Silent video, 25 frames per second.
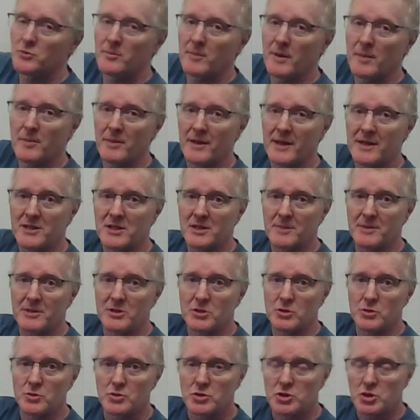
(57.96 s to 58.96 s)
Remember, that's going to be
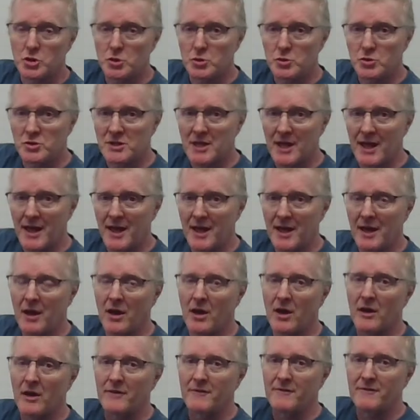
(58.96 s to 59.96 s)
due Tuesday
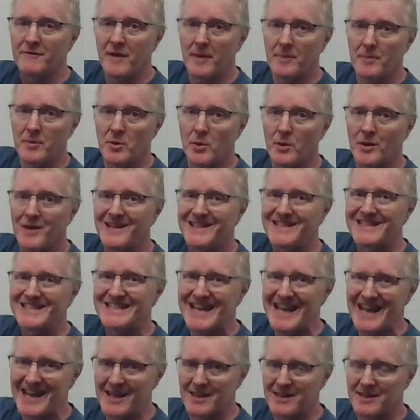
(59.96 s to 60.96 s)
on February
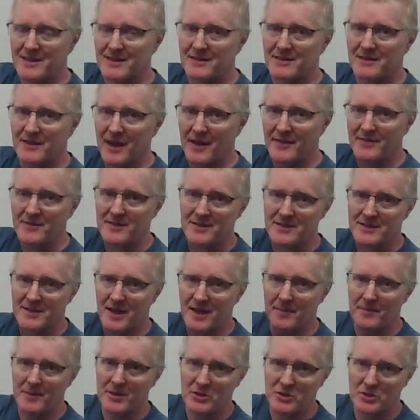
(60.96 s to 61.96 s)
10th, not this
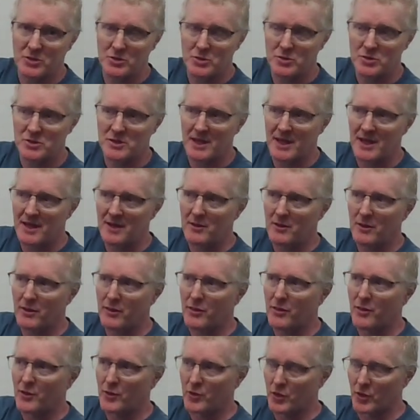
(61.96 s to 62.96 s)
coming Tuesday the
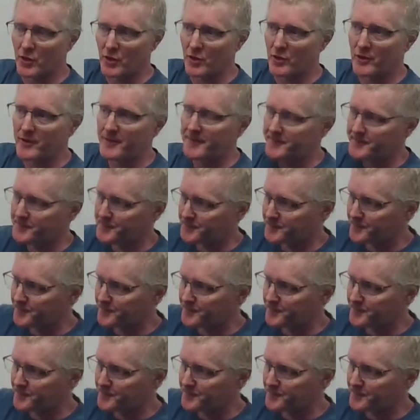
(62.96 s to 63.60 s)
3rd.